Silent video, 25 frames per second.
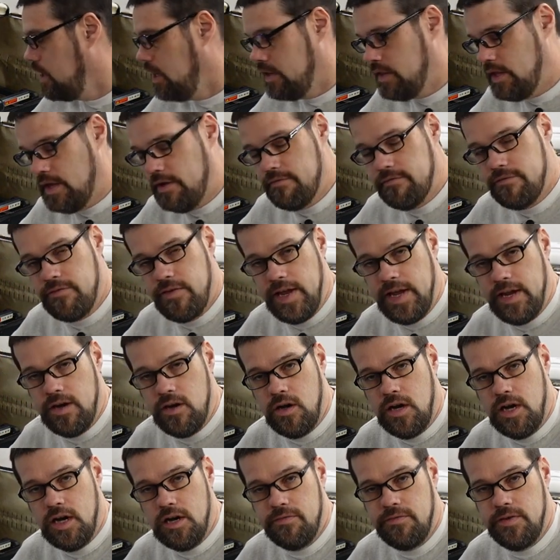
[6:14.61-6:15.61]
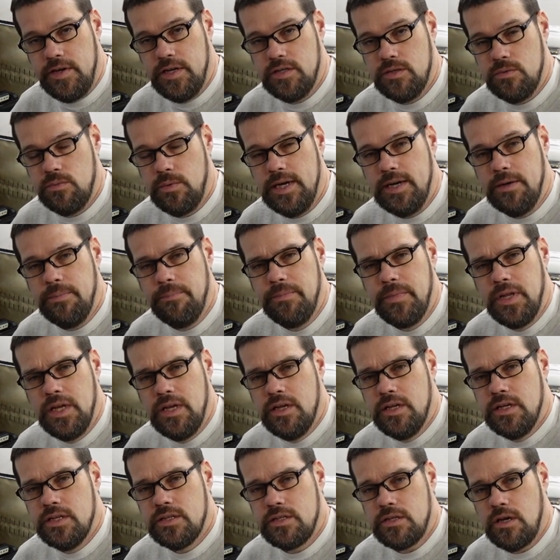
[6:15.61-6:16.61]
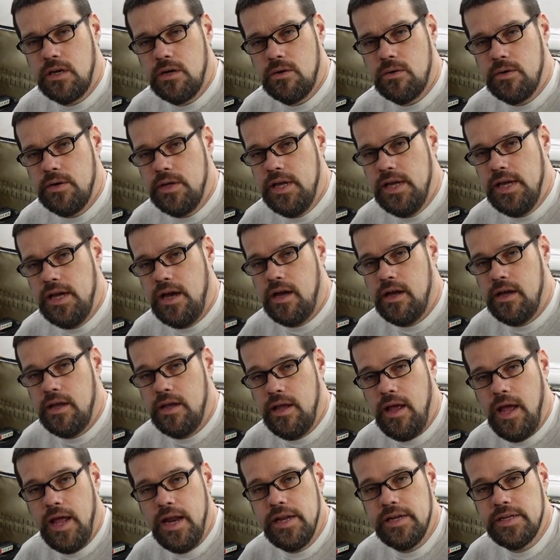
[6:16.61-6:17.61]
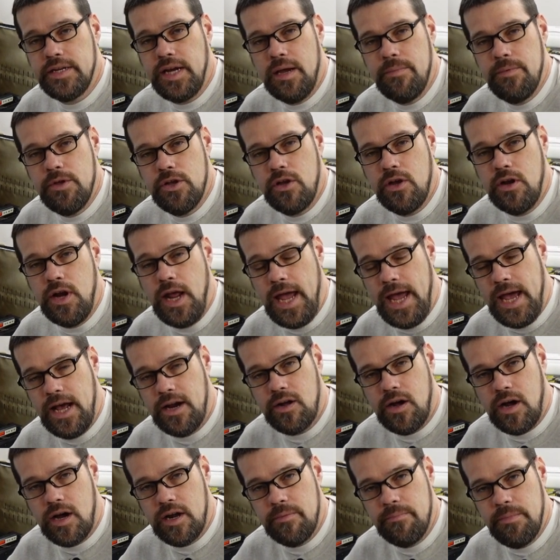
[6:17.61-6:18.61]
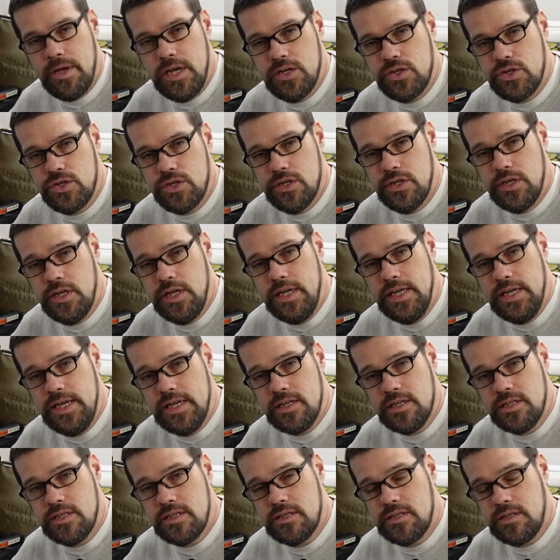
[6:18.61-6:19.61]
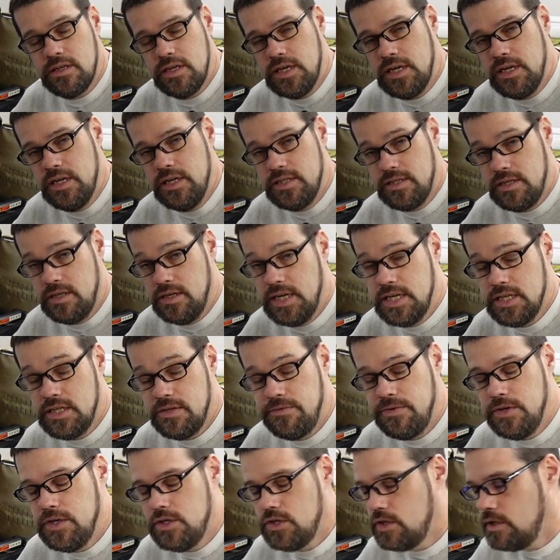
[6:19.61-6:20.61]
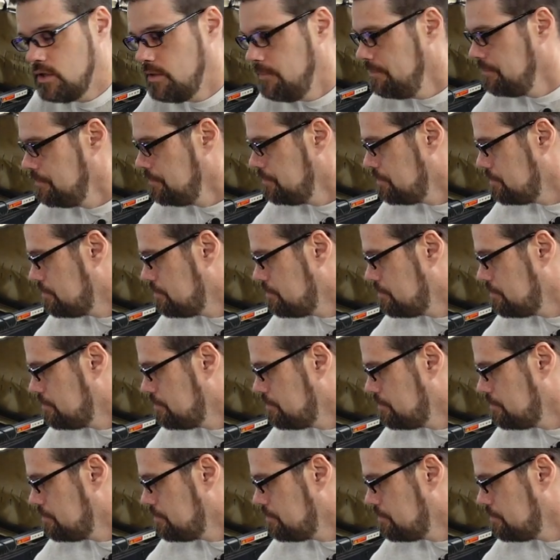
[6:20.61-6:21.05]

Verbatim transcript: And then fan off as well. So uh, anytime you can add automation, it's, uh, it's a nice feature.